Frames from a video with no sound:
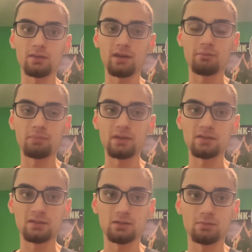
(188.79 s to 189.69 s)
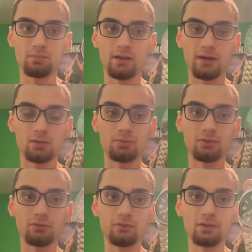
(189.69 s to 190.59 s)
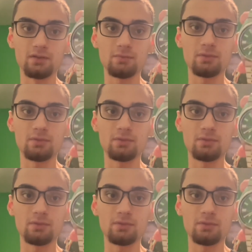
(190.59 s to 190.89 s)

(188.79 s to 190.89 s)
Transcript: It's got basic splash proofness,